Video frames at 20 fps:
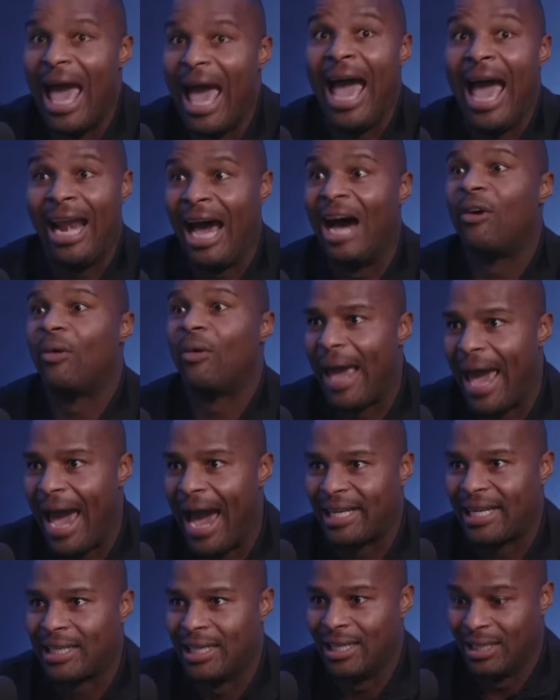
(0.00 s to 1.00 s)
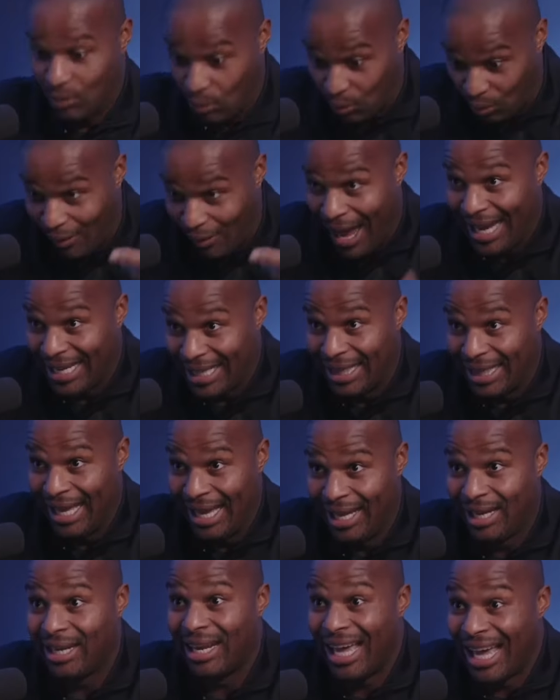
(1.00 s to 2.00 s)
And I reacted right
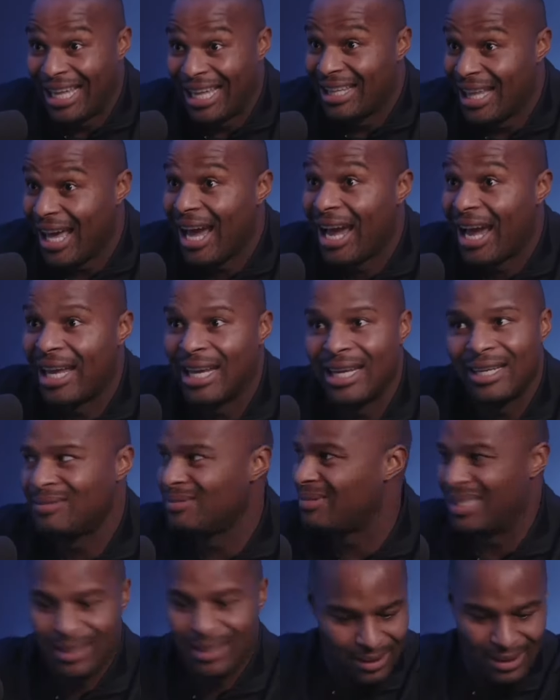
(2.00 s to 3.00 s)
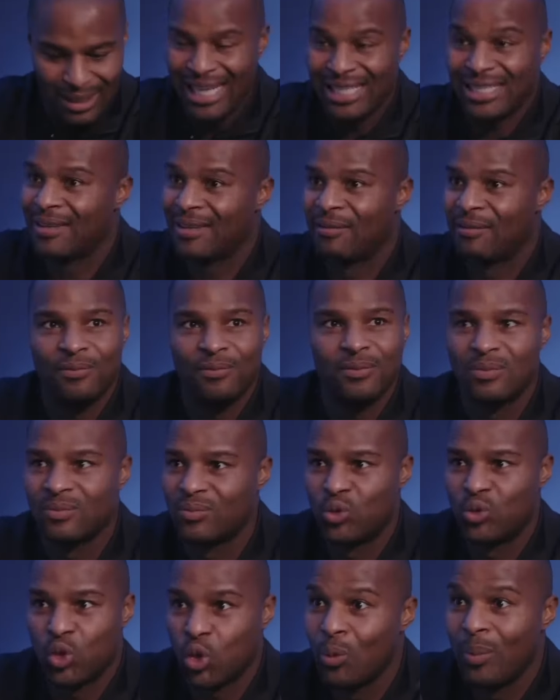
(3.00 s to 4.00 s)
then and there. Less than
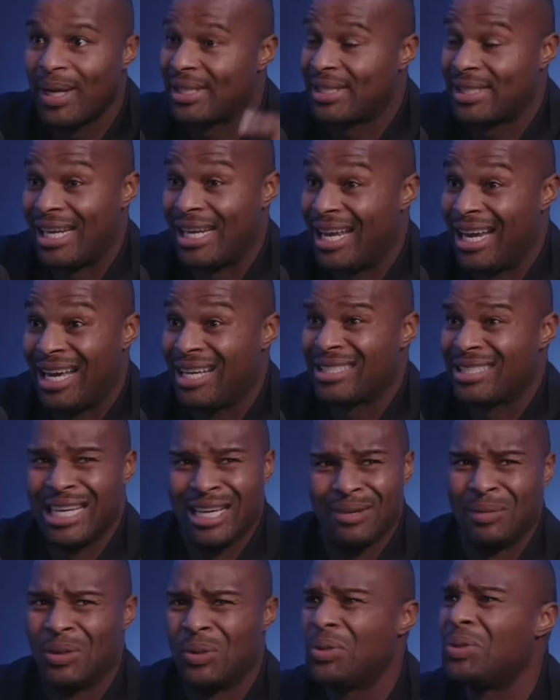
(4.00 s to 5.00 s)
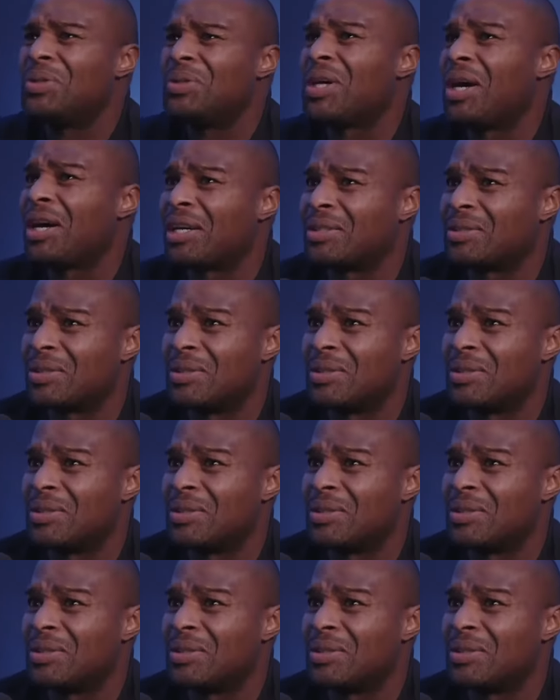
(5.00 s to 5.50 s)
2 minutes of that, I was like, man, who are you talking to?